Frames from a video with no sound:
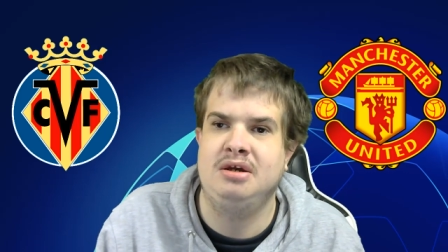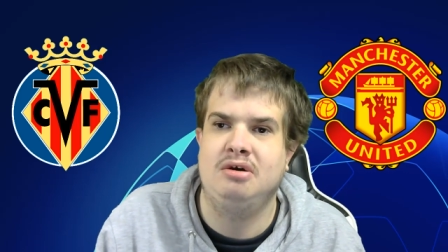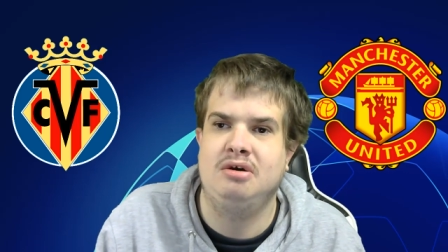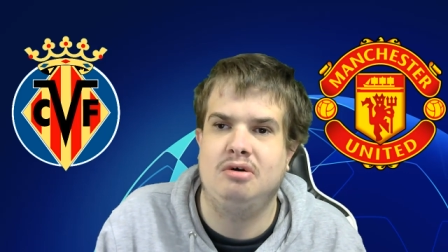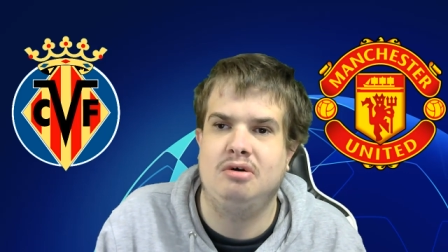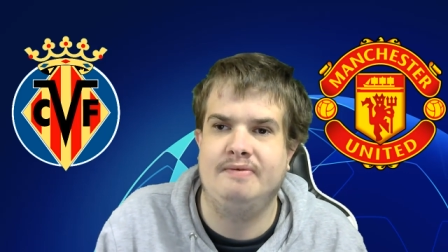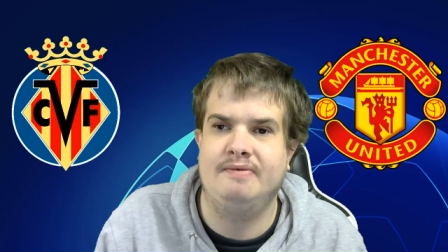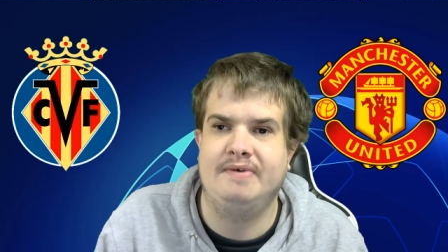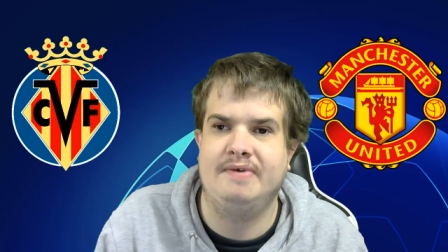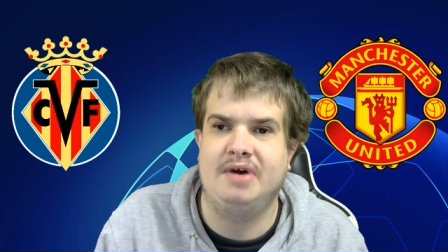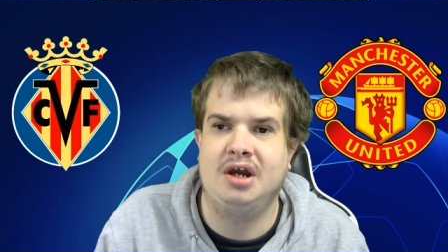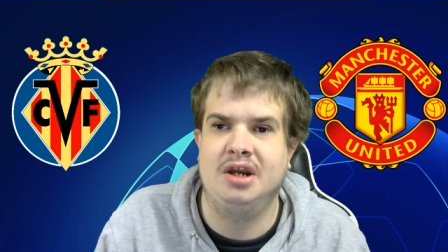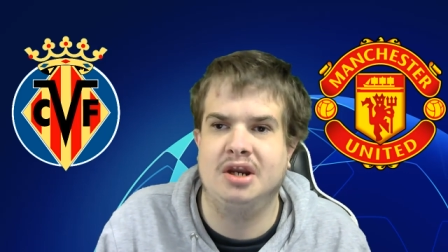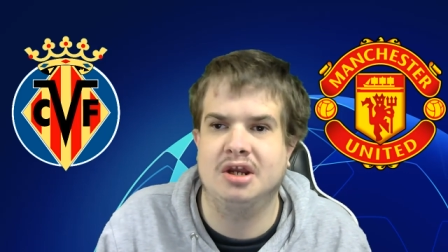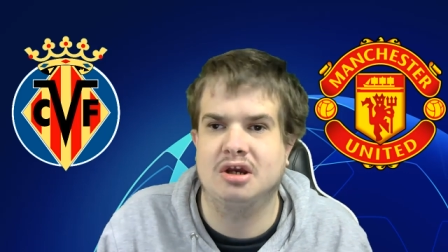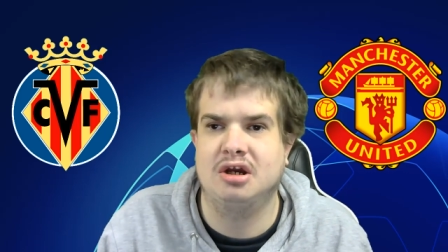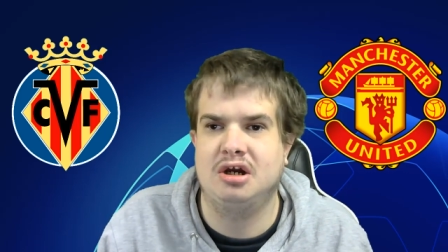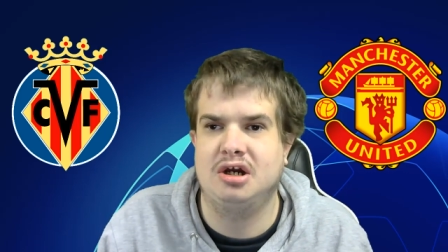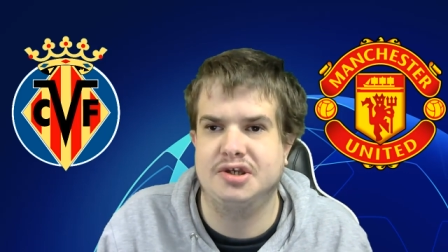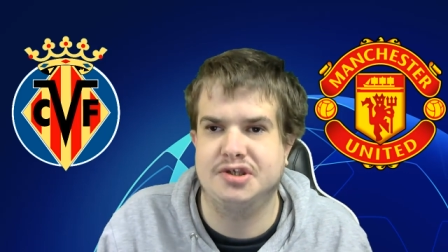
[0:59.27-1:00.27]
of Gunnar
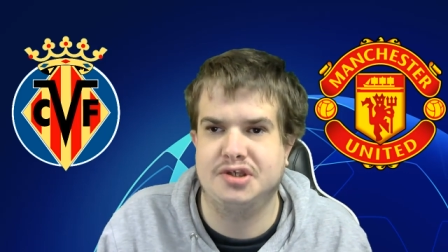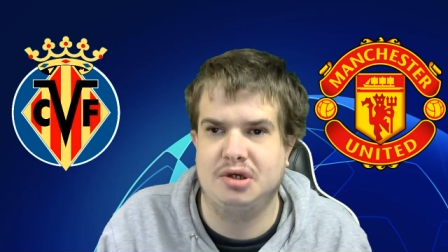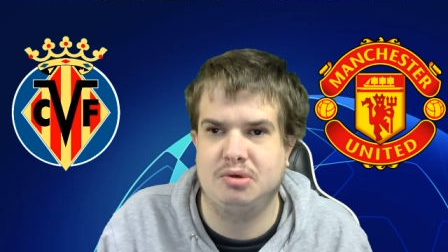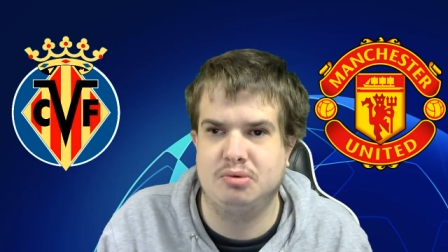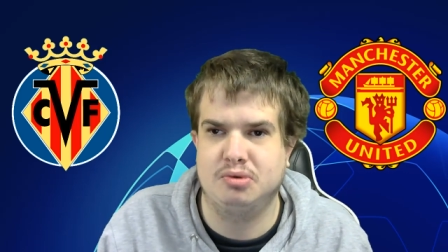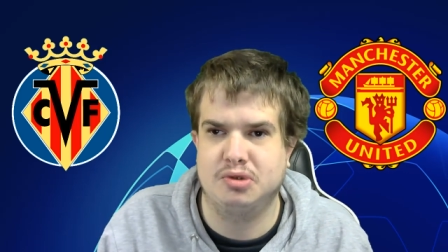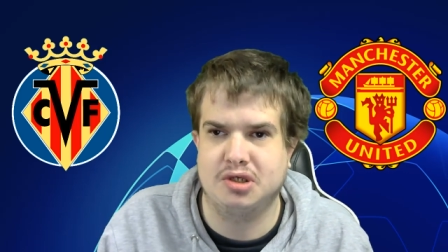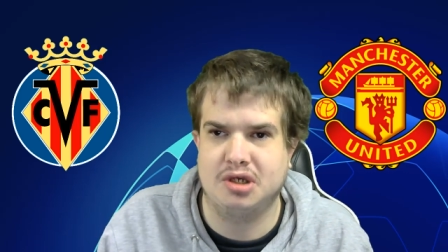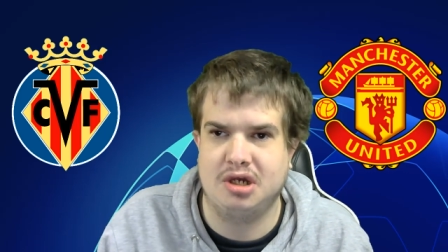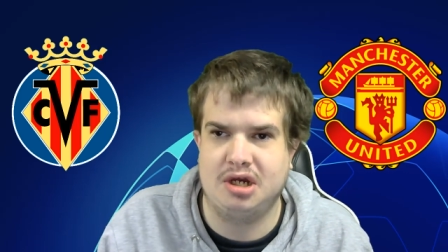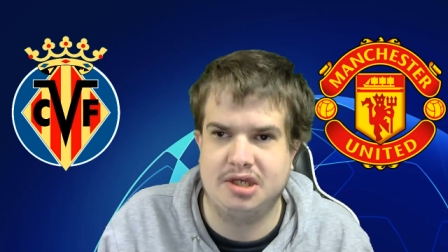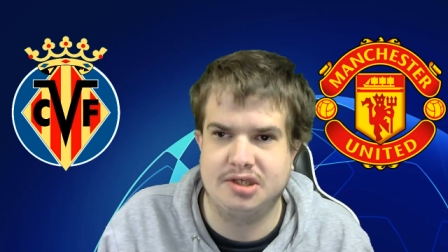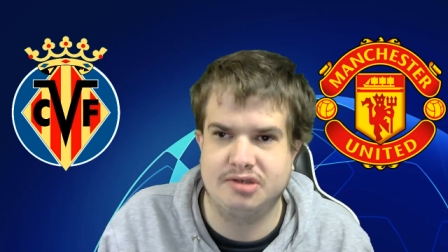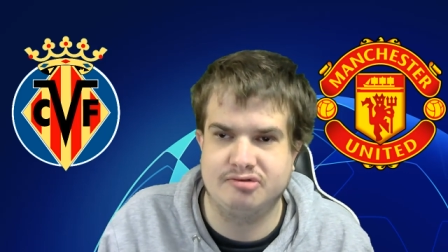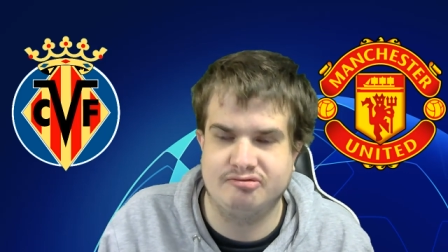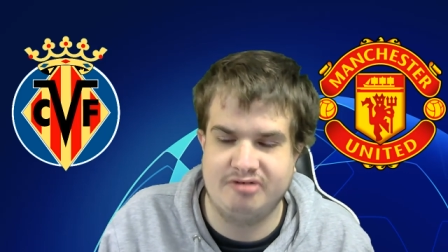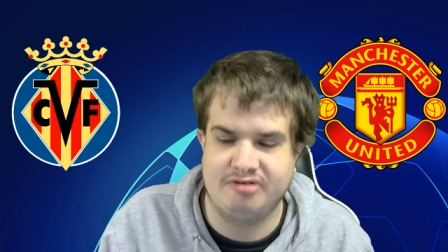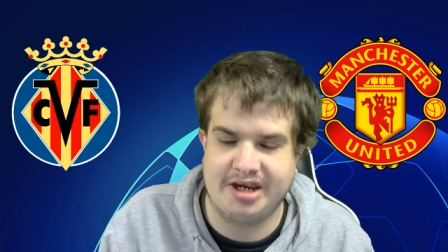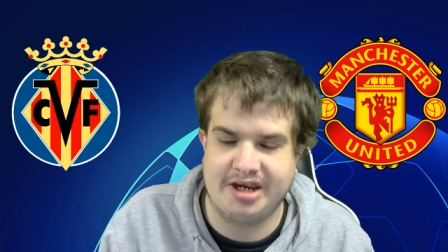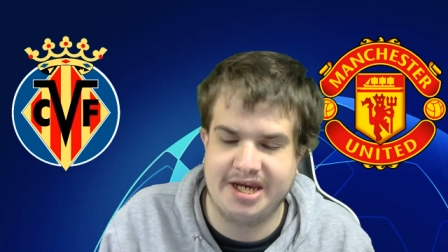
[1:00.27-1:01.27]
Solskjaer's
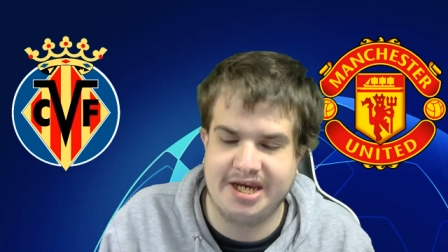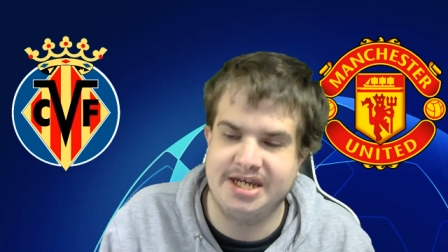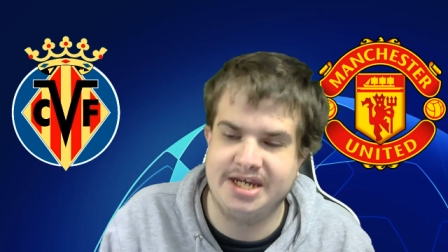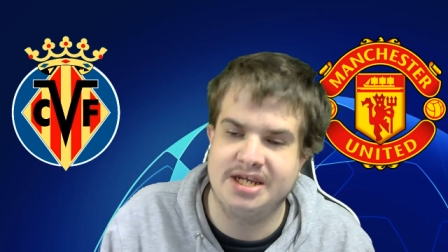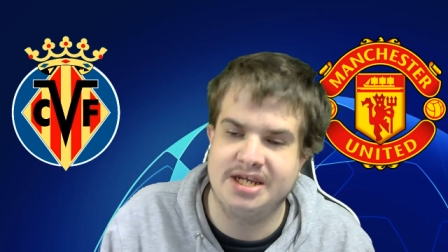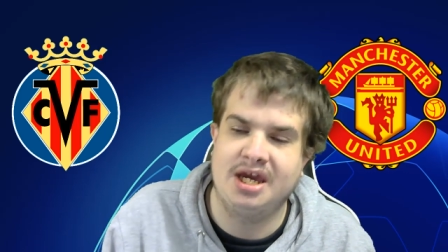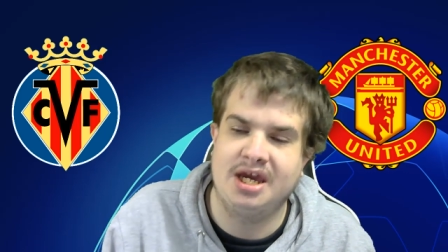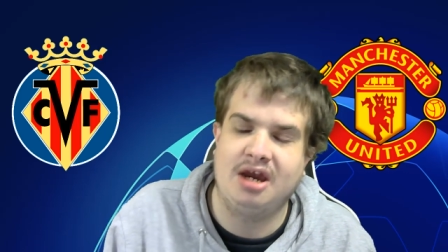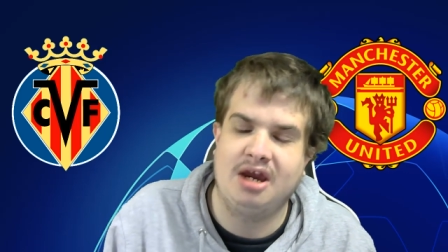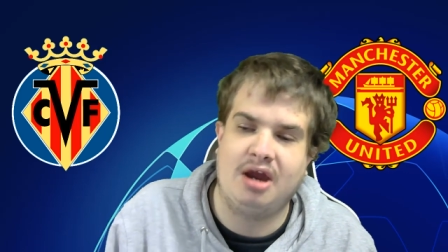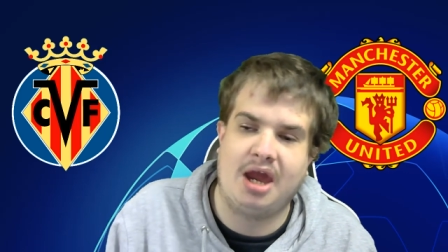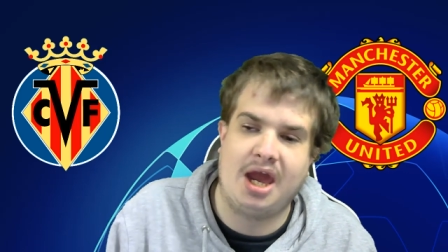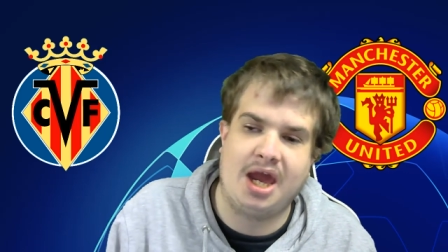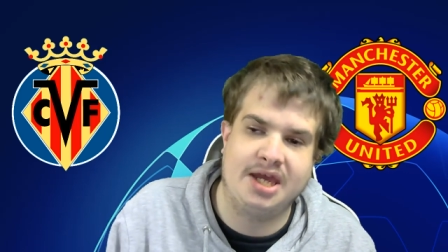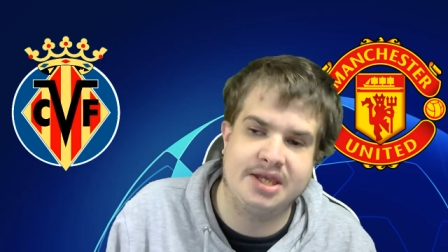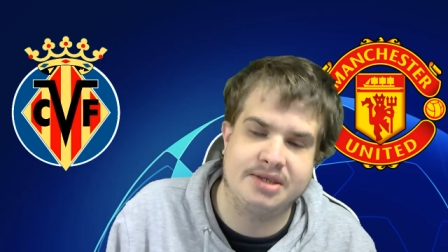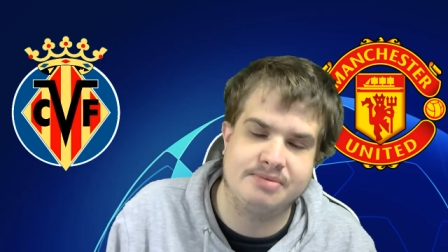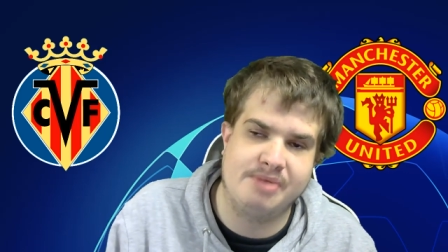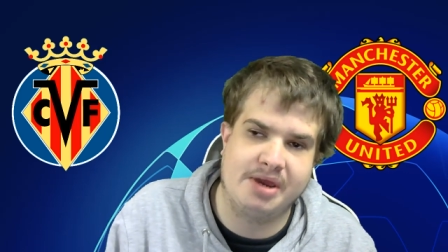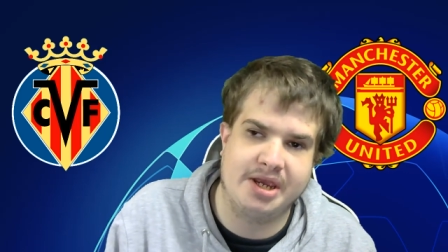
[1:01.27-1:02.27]
reign
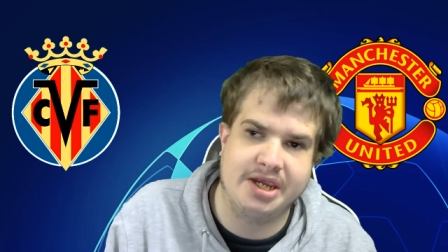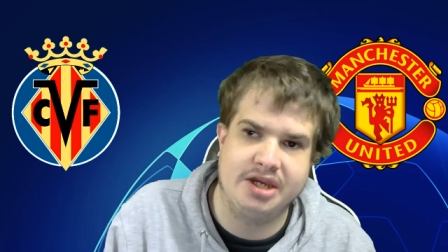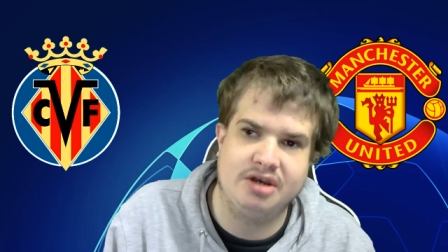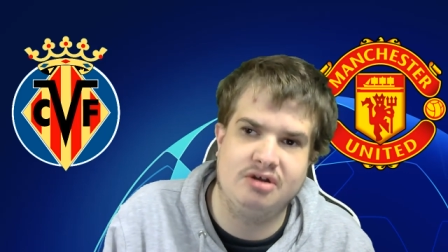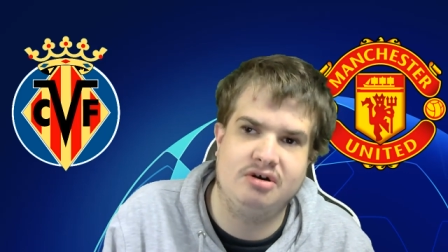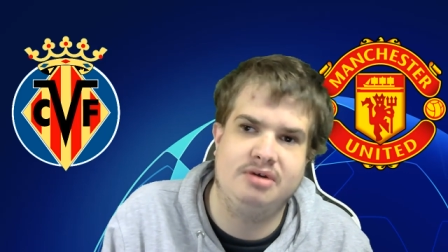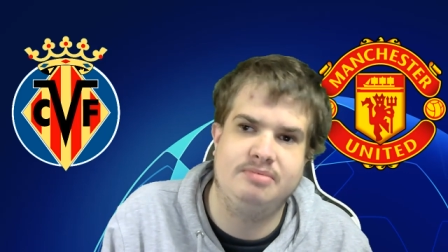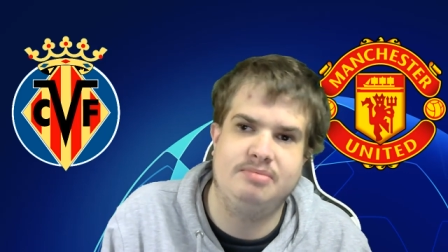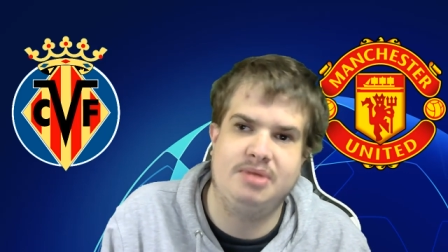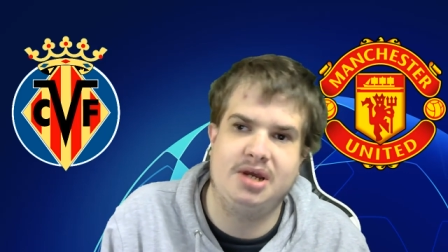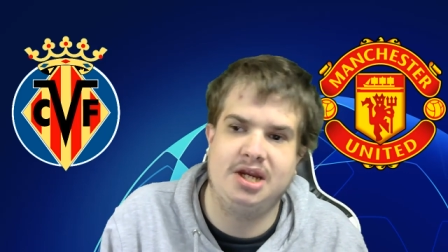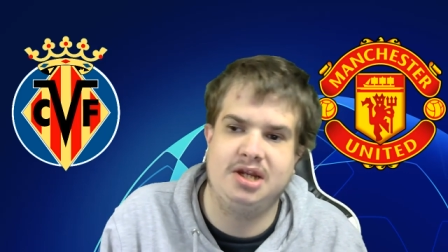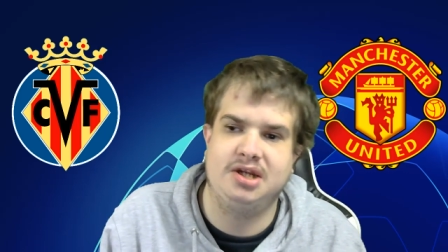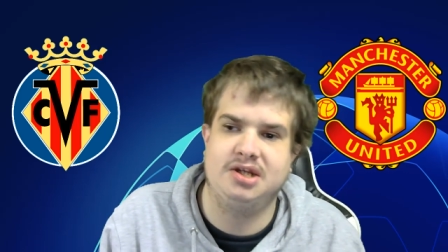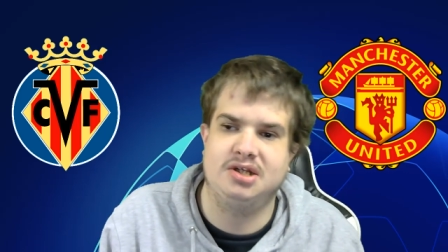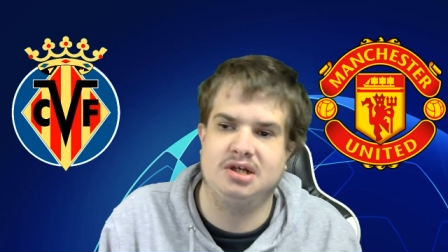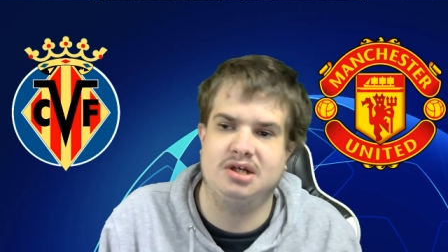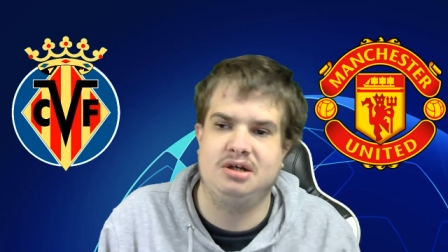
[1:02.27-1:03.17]
as Man United manager.